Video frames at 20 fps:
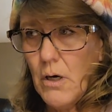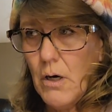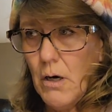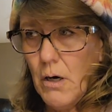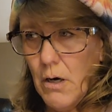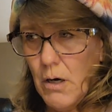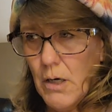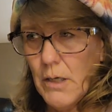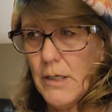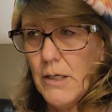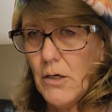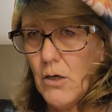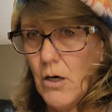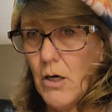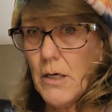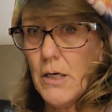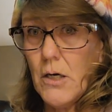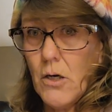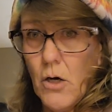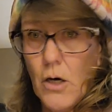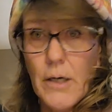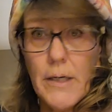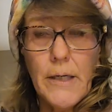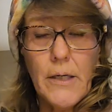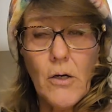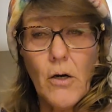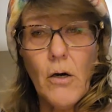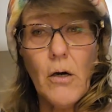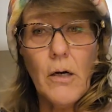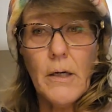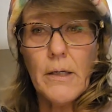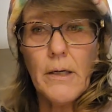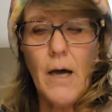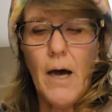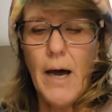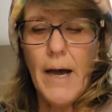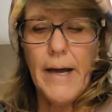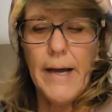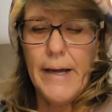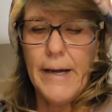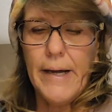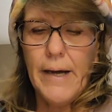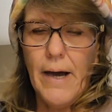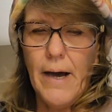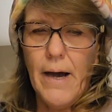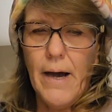on and on and on and on, I,